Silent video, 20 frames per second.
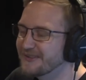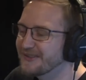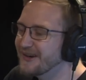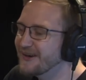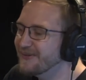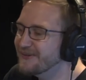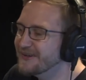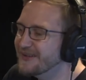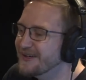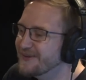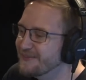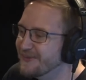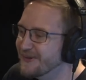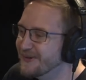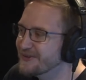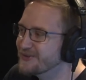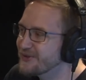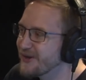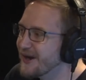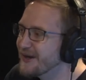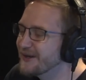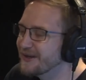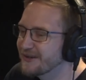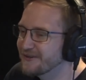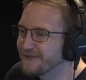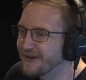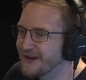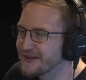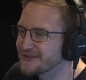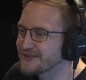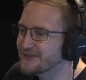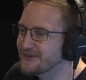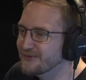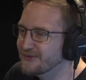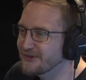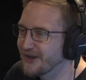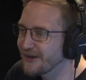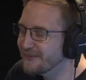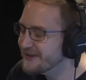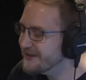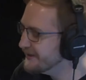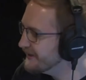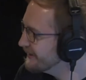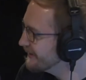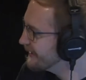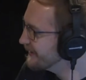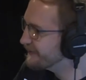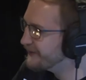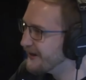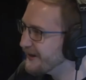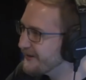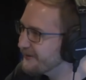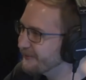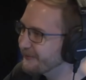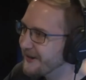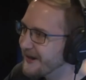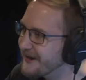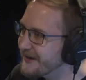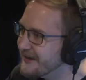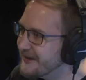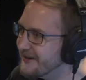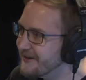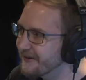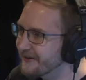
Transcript: They don't need to put a tracking device in you, dummy. They've got it right here.